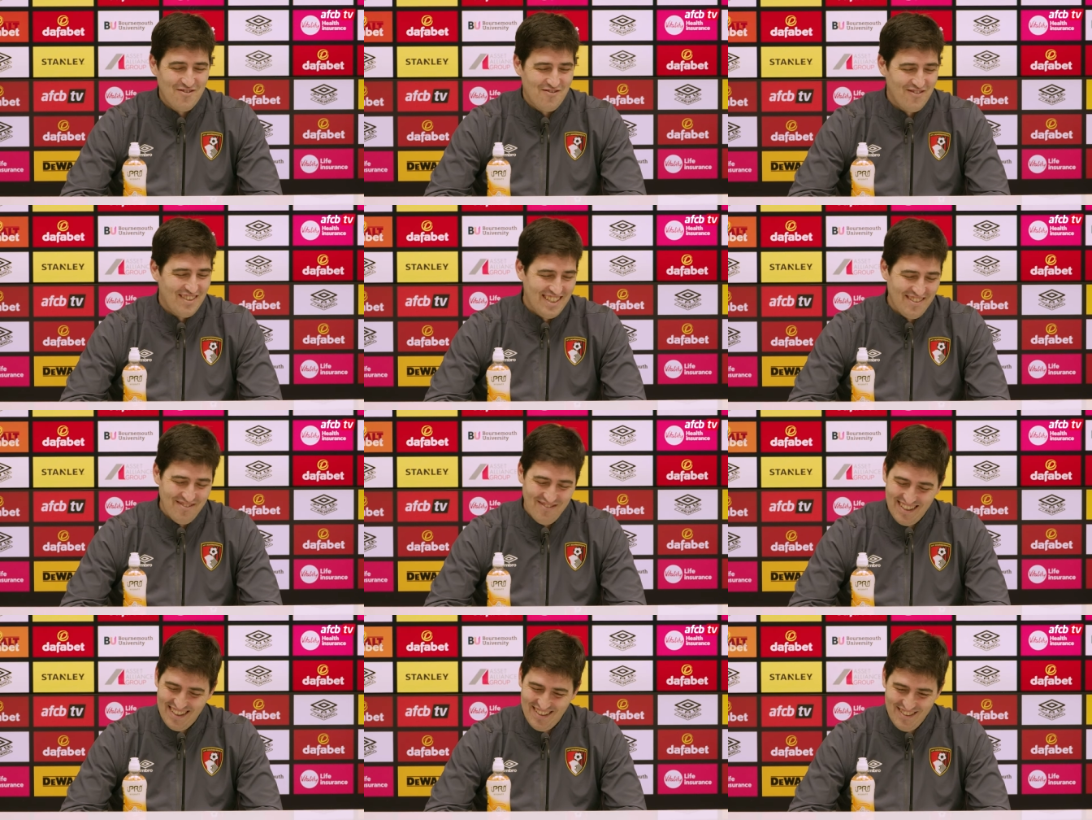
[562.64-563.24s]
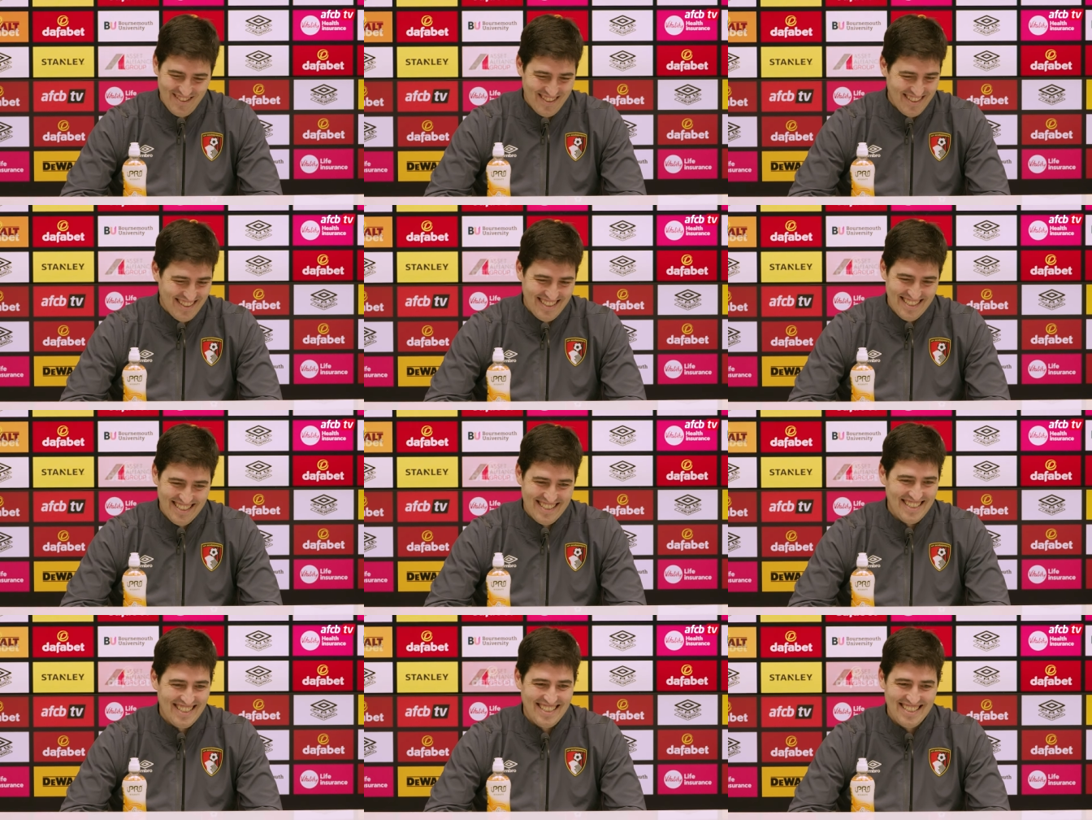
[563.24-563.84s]
believe a lot in
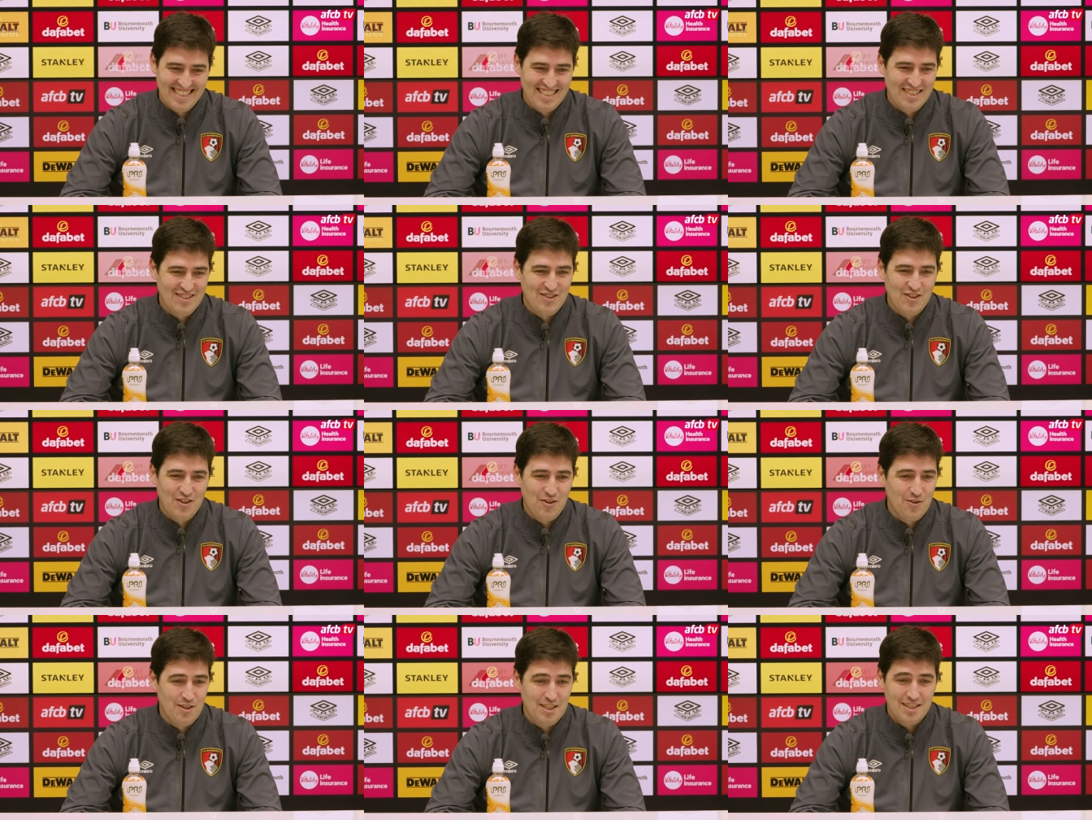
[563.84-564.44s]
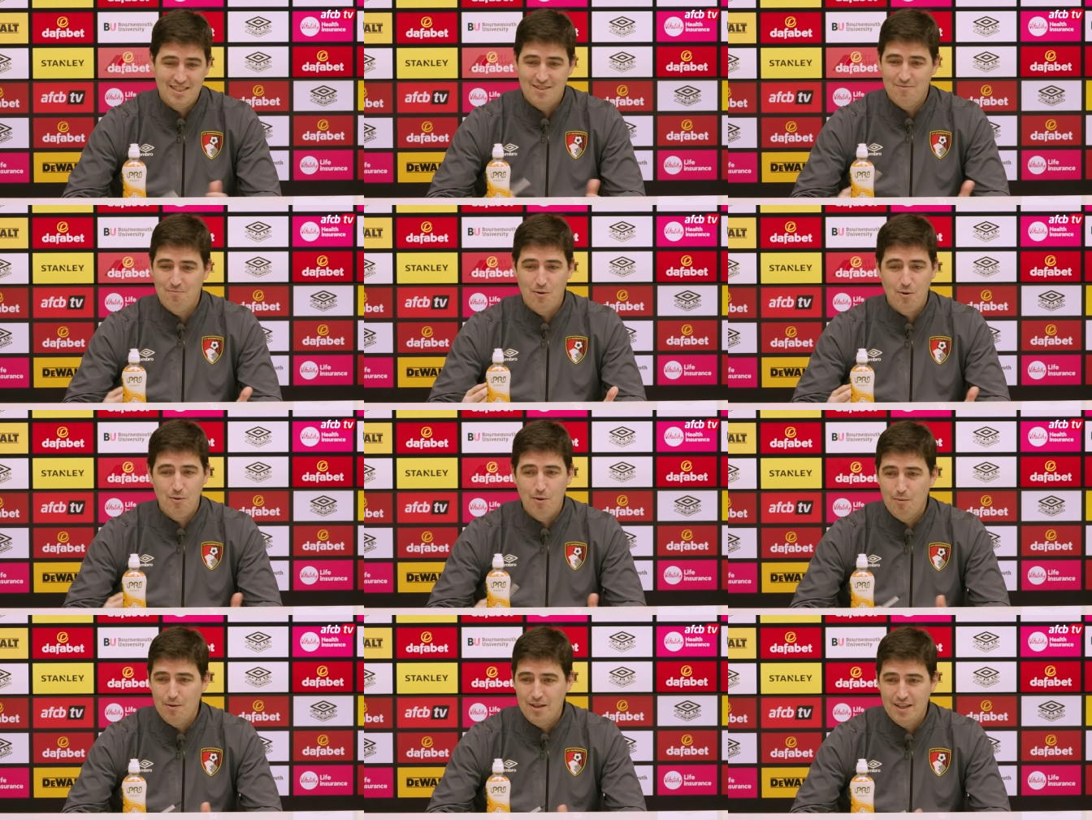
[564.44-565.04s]
these things. You know, it's
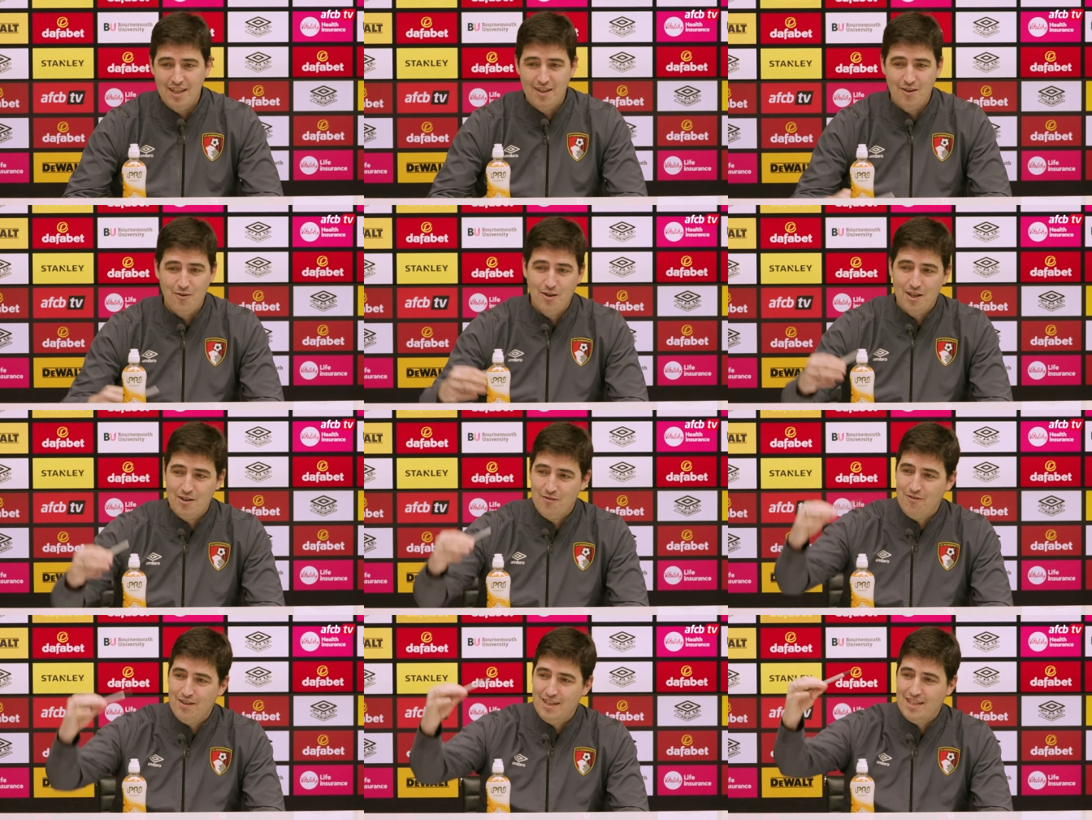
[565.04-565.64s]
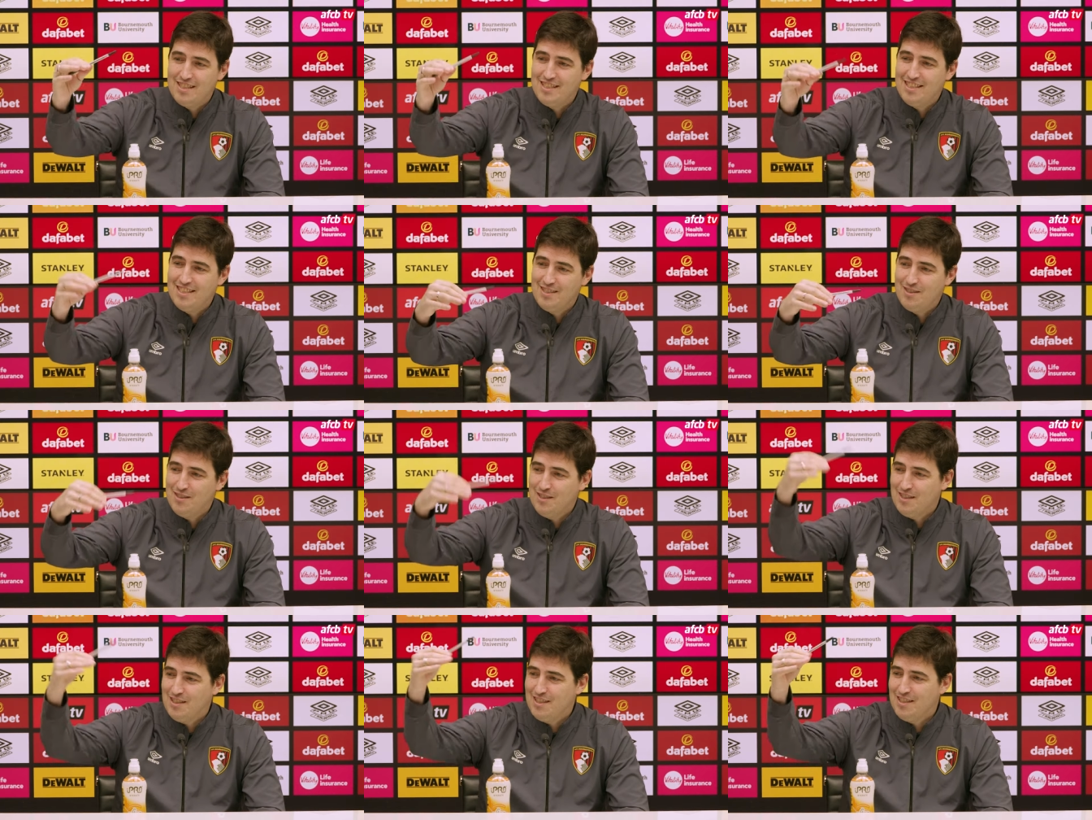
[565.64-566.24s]
probably the one first
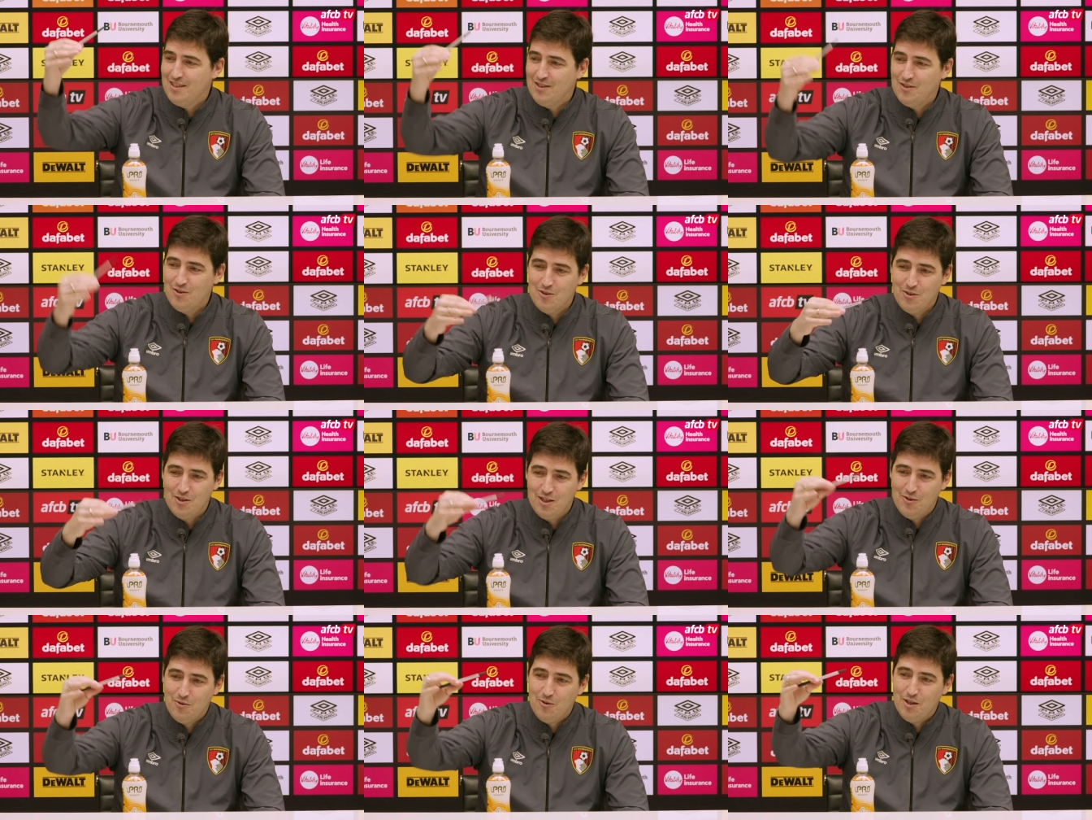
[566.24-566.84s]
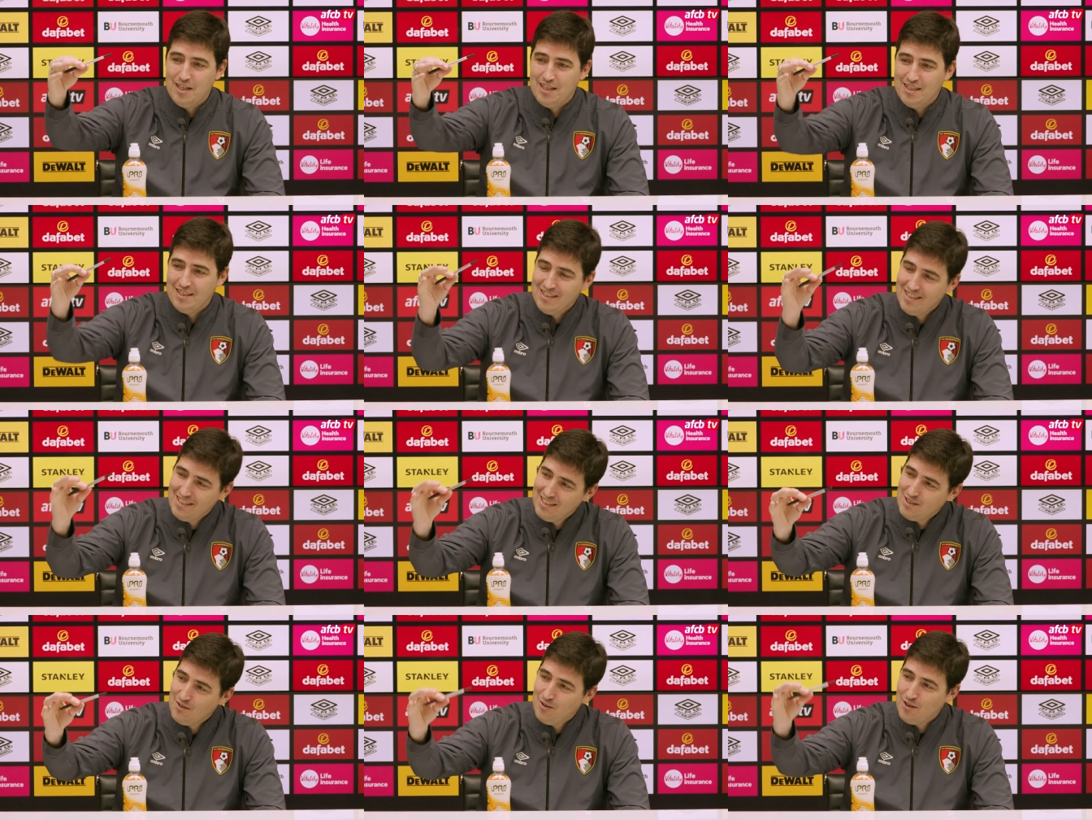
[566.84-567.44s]
is the or the one
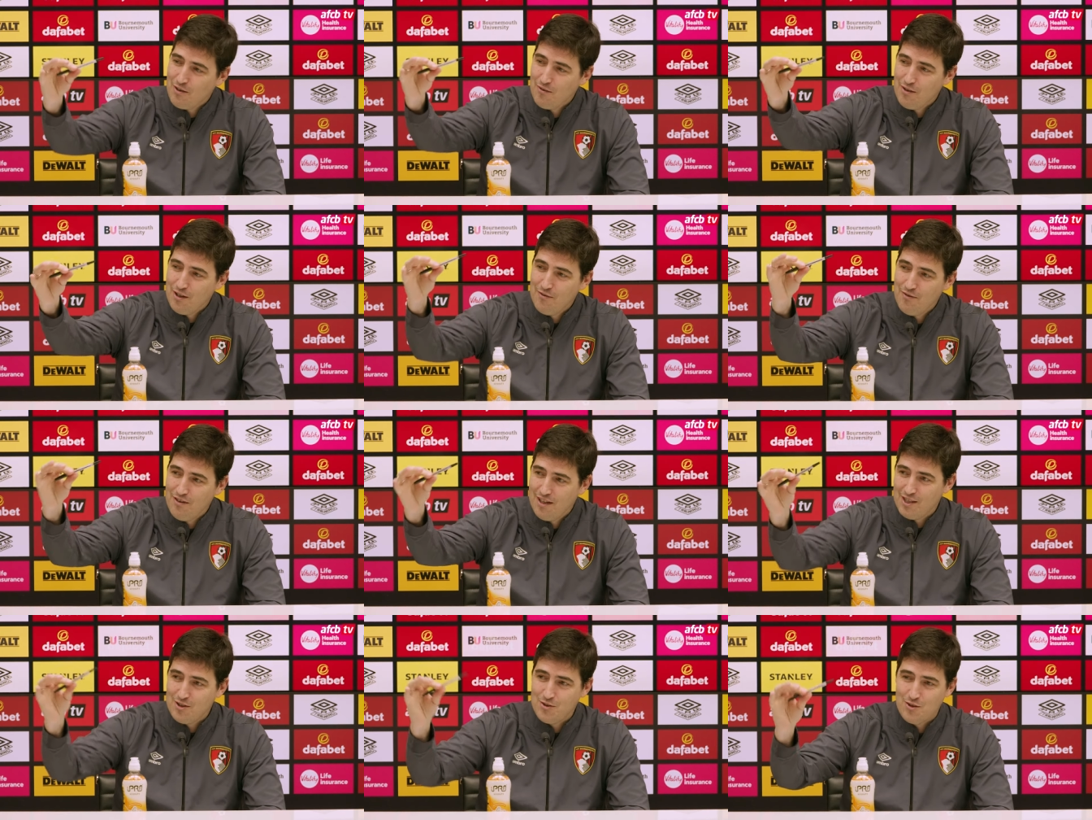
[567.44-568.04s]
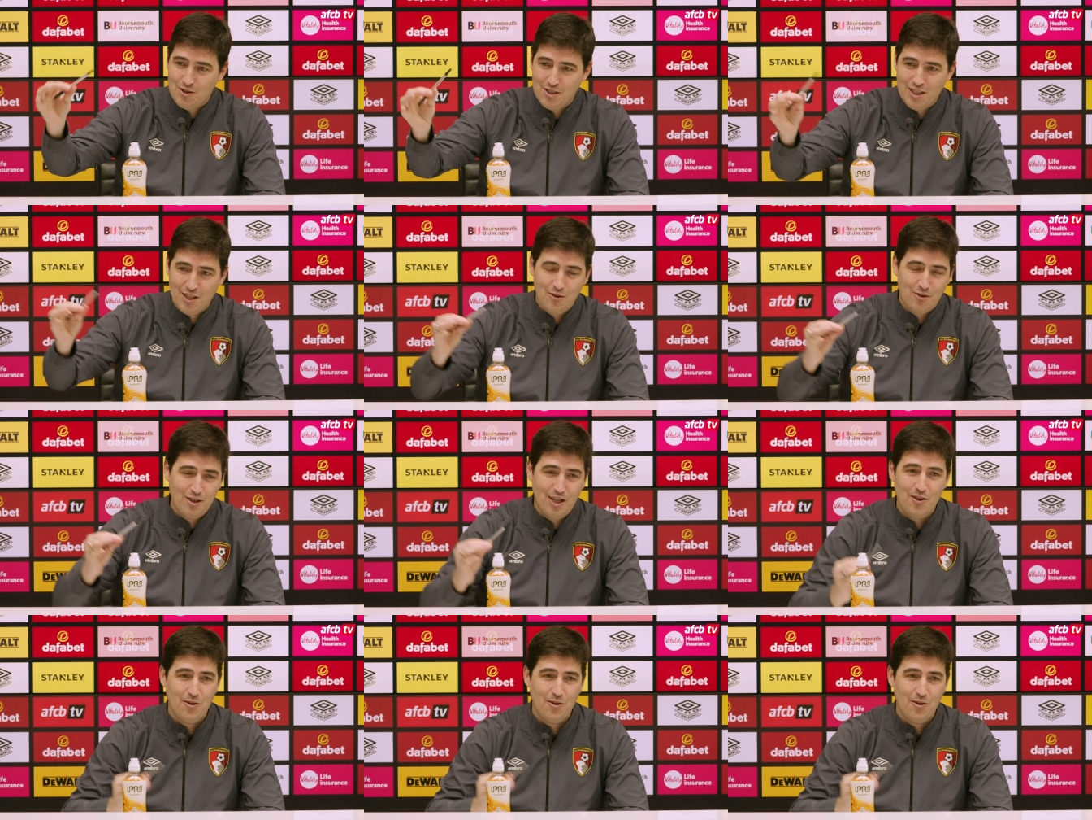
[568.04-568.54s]
is going to be first or second.